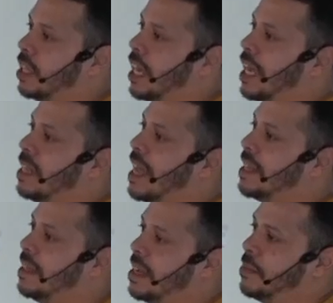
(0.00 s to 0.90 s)
And that
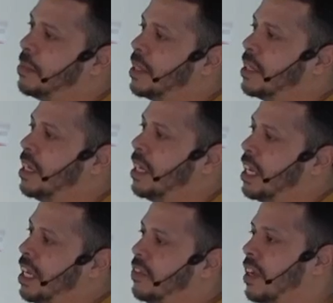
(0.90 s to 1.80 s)
number,
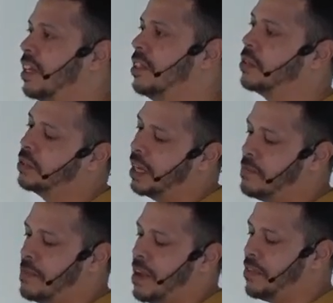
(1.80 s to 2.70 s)
if I do the
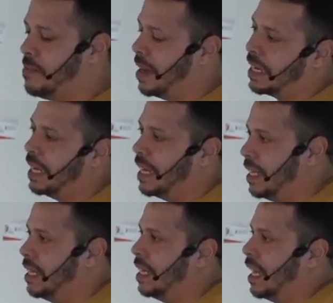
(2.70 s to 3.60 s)
mathematics
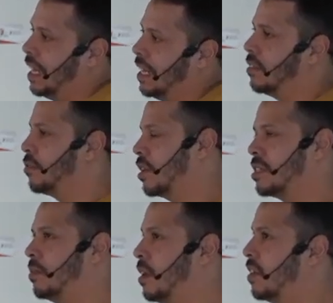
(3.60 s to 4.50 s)
again, and for
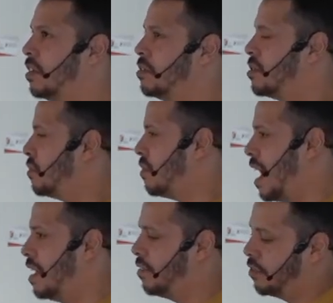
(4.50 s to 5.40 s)
example, if I use
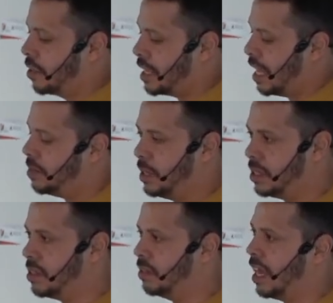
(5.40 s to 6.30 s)
5 for that
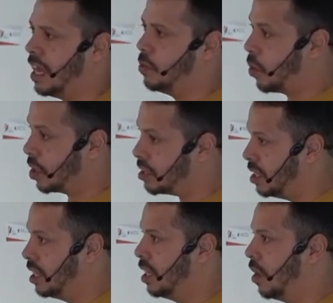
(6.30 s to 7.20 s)
pixel and works,
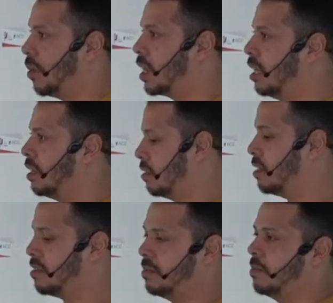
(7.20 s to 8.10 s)
okay,
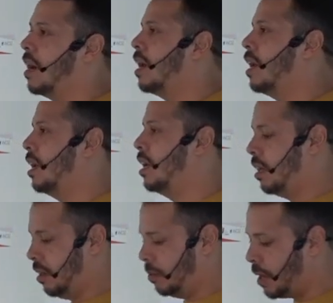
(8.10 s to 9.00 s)
that's my
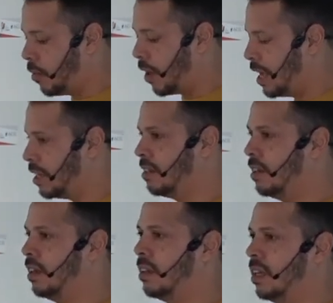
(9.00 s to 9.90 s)
right
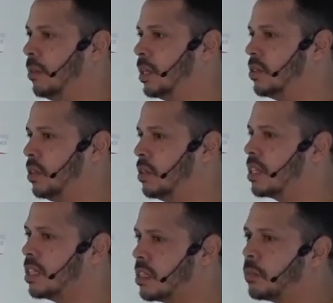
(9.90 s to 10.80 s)
number to use.
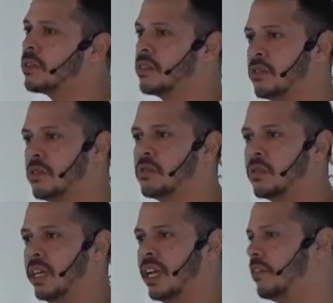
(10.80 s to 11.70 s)
That's a process to
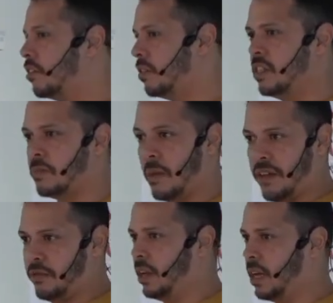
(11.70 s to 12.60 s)
train. Everything's
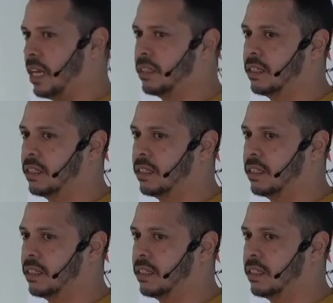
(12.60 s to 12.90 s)
math behind.